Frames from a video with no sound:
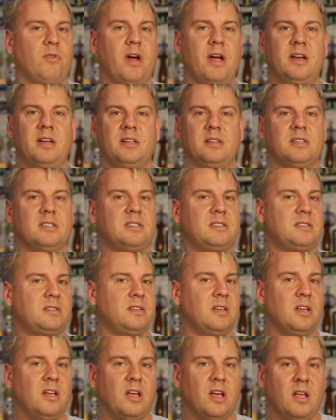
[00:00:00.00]
writing
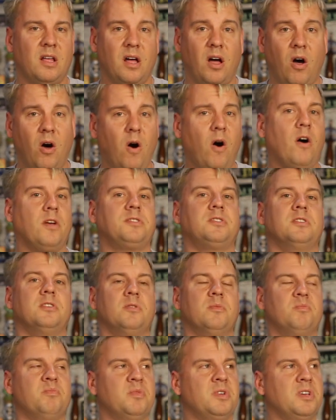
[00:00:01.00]
this
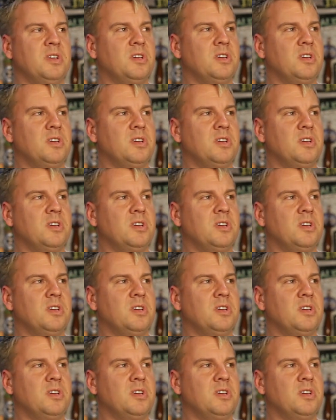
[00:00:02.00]
awesome,